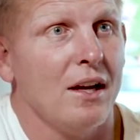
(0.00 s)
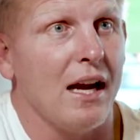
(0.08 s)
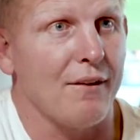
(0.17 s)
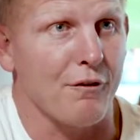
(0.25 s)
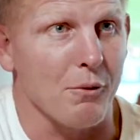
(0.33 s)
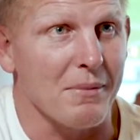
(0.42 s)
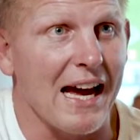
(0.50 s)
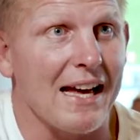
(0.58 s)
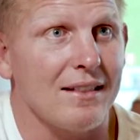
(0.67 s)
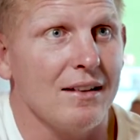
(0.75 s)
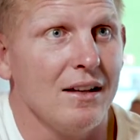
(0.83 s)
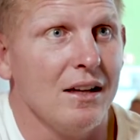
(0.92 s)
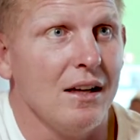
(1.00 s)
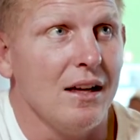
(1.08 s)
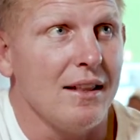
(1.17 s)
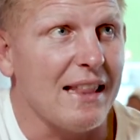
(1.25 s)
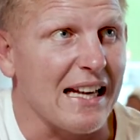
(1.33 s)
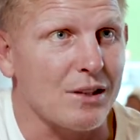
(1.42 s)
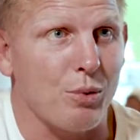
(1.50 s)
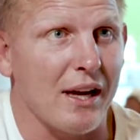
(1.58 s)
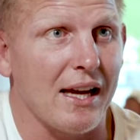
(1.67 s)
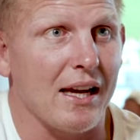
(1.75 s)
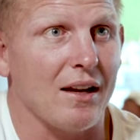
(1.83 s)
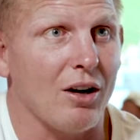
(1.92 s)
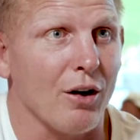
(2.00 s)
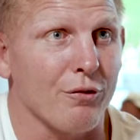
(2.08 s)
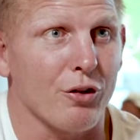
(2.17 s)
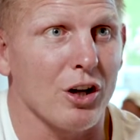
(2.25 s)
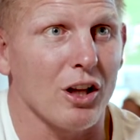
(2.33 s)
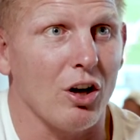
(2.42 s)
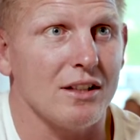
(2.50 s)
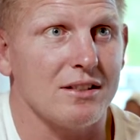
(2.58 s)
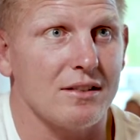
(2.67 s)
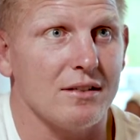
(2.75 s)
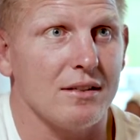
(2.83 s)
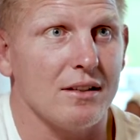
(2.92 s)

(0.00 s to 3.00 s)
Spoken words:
And from that's where I've realised